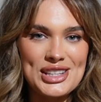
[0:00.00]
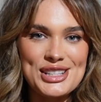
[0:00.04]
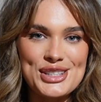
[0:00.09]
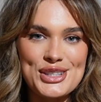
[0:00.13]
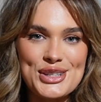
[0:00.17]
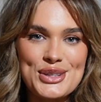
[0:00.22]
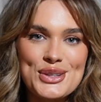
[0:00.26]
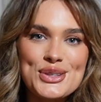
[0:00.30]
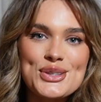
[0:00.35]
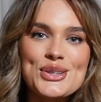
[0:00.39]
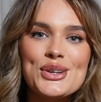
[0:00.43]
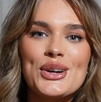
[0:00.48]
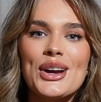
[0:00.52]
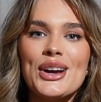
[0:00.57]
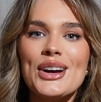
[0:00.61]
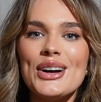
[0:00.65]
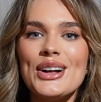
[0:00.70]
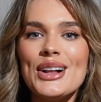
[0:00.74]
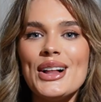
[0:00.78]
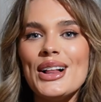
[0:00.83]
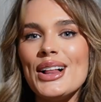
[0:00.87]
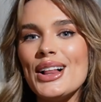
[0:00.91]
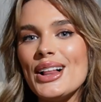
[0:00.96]
this
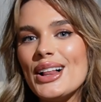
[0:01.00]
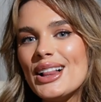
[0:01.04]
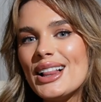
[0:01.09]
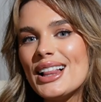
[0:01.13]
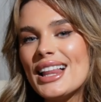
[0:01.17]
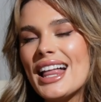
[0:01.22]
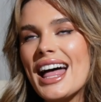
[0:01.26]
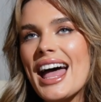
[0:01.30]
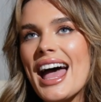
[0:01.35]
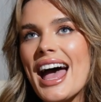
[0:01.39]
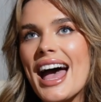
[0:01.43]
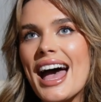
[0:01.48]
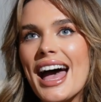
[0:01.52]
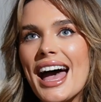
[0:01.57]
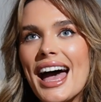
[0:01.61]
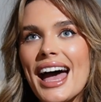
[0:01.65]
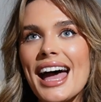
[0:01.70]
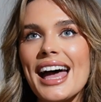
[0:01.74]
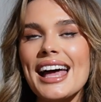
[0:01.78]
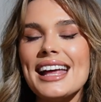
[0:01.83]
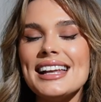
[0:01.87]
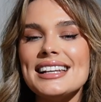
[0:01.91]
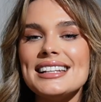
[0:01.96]
tutorial
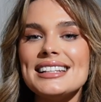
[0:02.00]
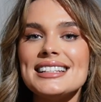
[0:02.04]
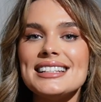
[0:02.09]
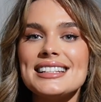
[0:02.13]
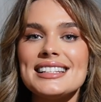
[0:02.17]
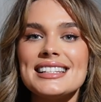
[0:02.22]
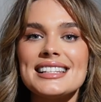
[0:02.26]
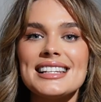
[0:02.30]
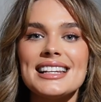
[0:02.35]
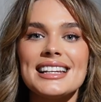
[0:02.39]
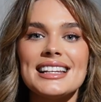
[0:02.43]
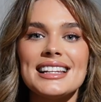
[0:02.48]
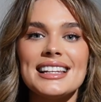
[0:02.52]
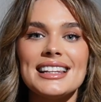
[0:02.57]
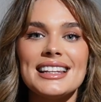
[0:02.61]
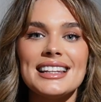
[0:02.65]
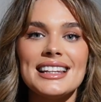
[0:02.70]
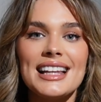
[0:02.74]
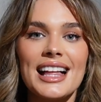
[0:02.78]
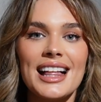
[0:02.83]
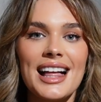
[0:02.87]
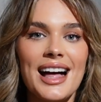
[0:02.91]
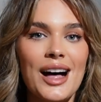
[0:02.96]
and
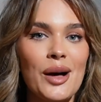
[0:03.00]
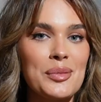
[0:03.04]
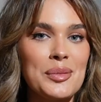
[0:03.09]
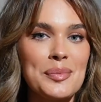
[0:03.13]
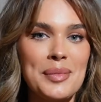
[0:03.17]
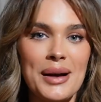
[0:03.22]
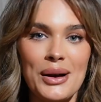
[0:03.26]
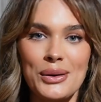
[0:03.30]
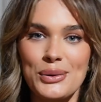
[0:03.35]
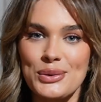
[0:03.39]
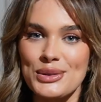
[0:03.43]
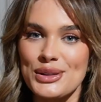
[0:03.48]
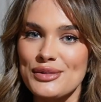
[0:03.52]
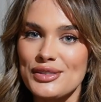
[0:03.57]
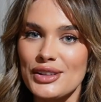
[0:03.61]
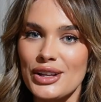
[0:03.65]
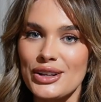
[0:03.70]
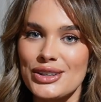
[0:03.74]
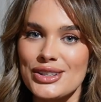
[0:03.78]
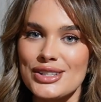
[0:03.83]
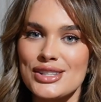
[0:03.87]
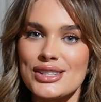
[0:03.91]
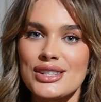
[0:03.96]
I'll be back with the
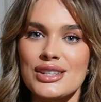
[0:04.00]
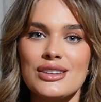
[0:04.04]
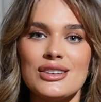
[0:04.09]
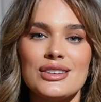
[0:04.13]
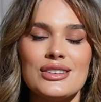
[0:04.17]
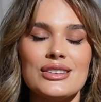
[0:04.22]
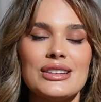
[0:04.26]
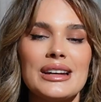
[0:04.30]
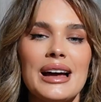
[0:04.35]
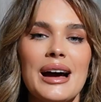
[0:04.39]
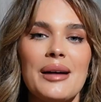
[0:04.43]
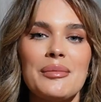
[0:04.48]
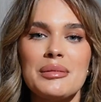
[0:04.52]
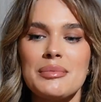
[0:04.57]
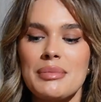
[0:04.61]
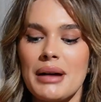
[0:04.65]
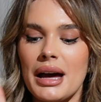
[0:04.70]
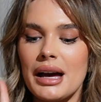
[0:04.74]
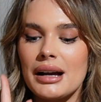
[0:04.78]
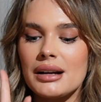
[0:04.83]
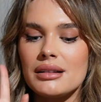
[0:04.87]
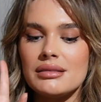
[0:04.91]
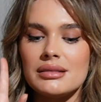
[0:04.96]
vlog soon. I'll be
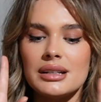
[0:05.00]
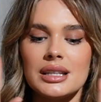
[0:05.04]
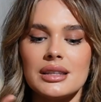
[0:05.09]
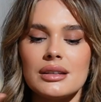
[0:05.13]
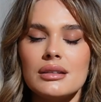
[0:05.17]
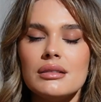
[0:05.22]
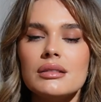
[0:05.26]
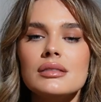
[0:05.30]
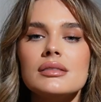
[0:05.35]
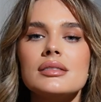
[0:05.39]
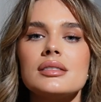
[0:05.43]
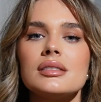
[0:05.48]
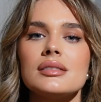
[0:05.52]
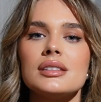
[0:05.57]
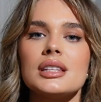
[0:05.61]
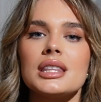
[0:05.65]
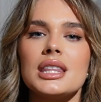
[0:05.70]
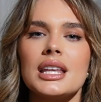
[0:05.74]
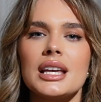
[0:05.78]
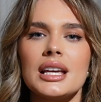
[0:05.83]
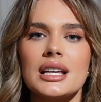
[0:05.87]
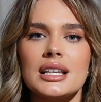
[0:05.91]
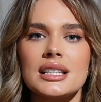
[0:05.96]
back with all sorts of
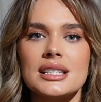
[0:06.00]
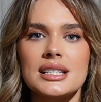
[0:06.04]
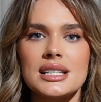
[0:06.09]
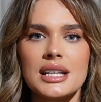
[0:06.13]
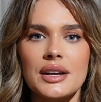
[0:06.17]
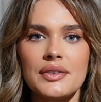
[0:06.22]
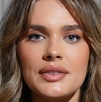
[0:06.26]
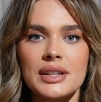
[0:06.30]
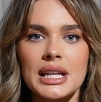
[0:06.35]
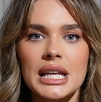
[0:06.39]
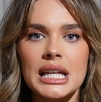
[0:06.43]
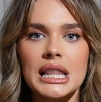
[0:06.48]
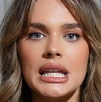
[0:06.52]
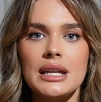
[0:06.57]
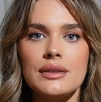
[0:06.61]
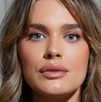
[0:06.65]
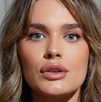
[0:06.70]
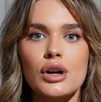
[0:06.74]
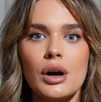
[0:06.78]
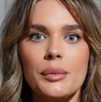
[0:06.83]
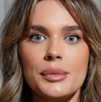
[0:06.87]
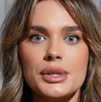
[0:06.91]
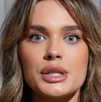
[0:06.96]
things. Definitely leave
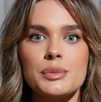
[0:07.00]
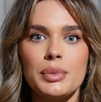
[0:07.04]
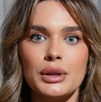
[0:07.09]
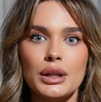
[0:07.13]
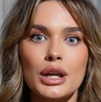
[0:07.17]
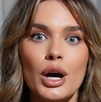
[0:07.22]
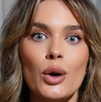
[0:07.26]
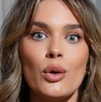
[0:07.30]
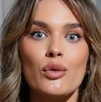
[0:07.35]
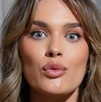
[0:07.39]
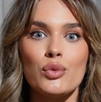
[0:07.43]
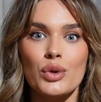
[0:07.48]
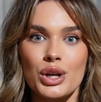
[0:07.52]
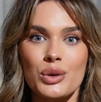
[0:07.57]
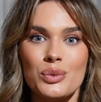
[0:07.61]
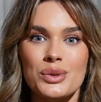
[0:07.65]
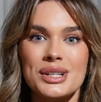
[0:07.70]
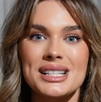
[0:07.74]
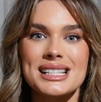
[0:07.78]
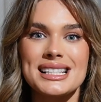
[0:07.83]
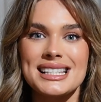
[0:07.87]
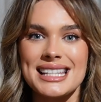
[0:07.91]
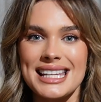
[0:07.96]
comments below of what you
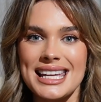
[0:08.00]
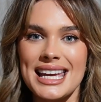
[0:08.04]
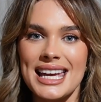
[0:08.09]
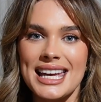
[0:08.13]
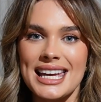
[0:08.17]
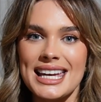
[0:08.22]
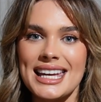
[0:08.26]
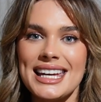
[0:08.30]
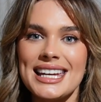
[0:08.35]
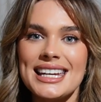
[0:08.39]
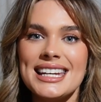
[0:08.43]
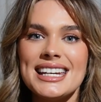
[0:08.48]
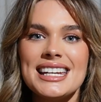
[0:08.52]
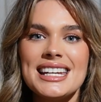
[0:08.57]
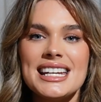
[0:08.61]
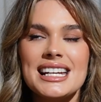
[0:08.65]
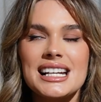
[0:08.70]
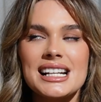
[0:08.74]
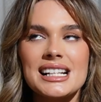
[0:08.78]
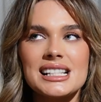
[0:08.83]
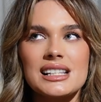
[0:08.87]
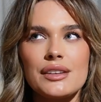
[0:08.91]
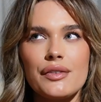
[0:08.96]
want to see here,
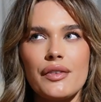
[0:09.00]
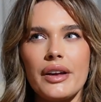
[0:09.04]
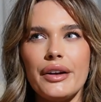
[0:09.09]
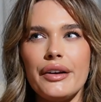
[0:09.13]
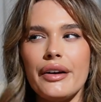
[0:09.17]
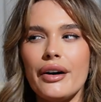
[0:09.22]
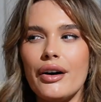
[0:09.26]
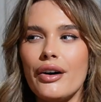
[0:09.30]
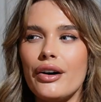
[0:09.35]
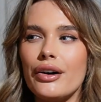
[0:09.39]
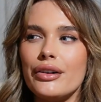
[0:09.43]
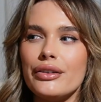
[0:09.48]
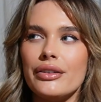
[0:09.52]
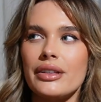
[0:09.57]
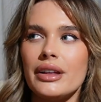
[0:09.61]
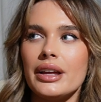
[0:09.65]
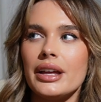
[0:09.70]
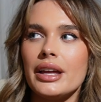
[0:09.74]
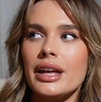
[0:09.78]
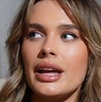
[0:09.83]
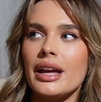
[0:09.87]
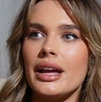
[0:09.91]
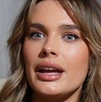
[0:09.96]
because I find it hard
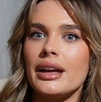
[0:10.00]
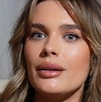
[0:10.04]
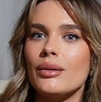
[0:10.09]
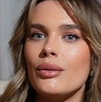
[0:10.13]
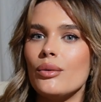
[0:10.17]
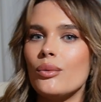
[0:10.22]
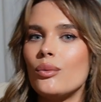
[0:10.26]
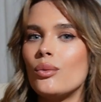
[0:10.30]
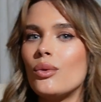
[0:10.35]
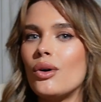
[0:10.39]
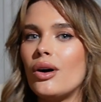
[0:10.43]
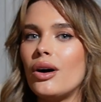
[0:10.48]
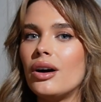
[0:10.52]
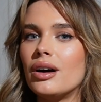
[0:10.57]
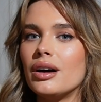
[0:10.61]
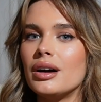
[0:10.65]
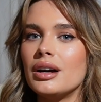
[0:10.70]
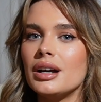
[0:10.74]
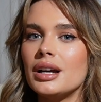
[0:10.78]
thinking what